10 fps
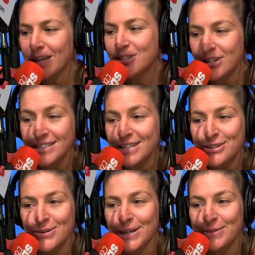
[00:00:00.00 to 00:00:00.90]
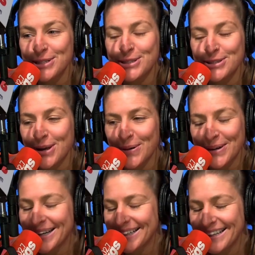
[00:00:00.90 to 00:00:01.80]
Jersey Shore was so good.